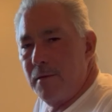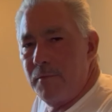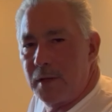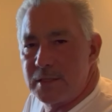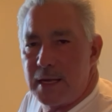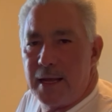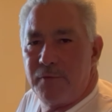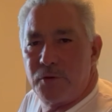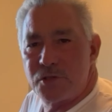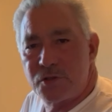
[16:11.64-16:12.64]
Because I have
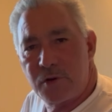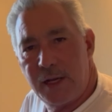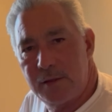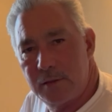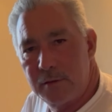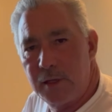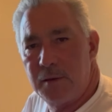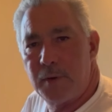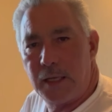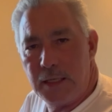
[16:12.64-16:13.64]
no strength in
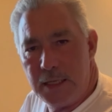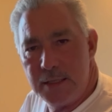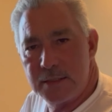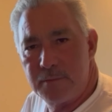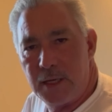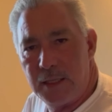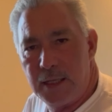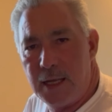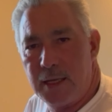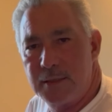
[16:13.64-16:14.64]
my knees and my
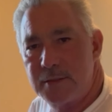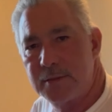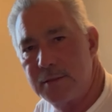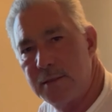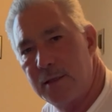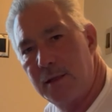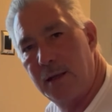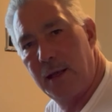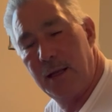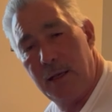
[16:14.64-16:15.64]
legs
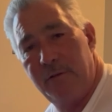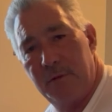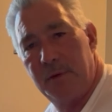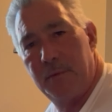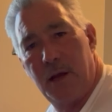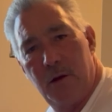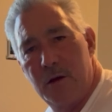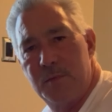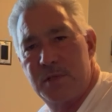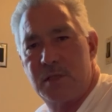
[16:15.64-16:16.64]
and even in my
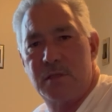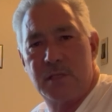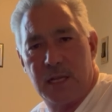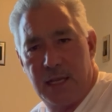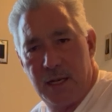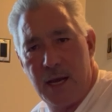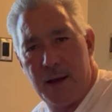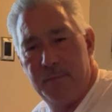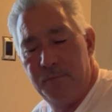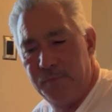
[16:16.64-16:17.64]
arms to get
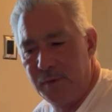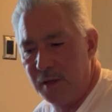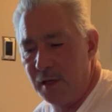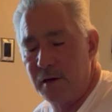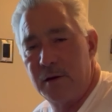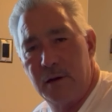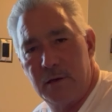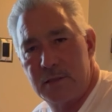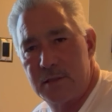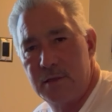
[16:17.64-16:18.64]
up. It
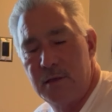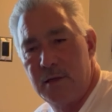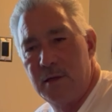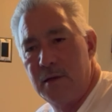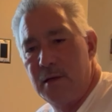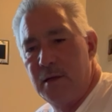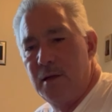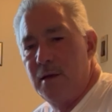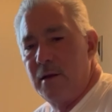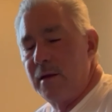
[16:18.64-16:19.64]
hurts.
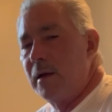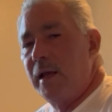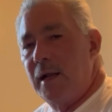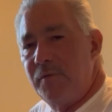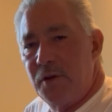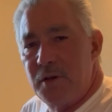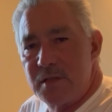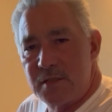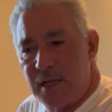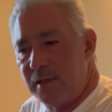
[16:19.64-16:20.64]
And I've
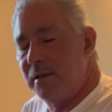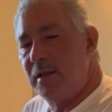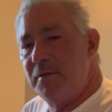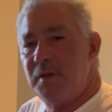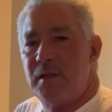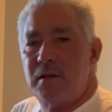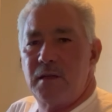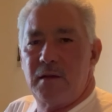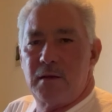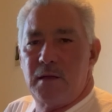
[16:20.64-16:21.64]
noticed that even
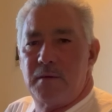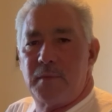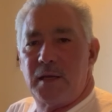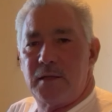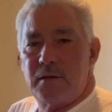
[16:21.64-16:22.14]
in my